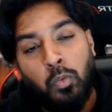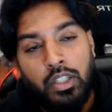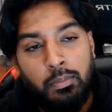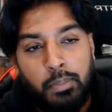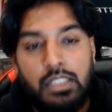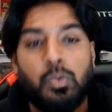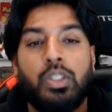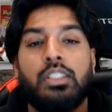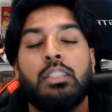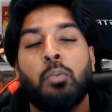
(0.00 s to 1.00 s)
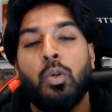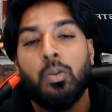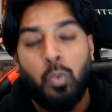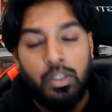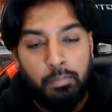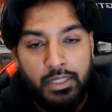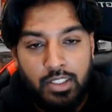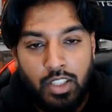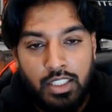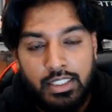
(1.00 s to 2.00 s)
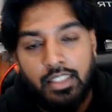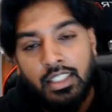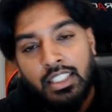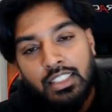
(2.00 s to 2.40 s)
One Piece if you want to see more One Piece content.